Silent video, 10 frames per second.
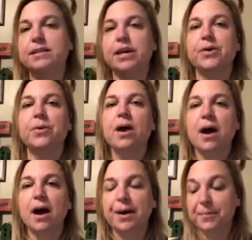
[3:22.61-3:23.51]
So
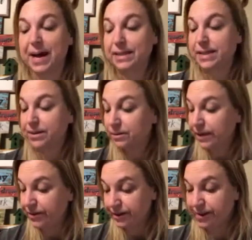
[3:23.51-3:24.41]
I
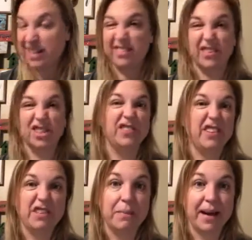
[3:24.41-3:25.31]
downloaded like the first
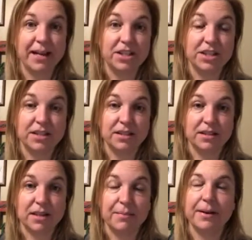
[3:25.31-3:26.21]
50 pages.
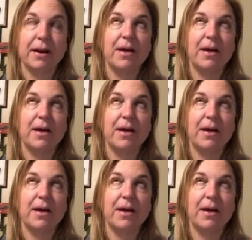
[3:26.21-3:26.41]
I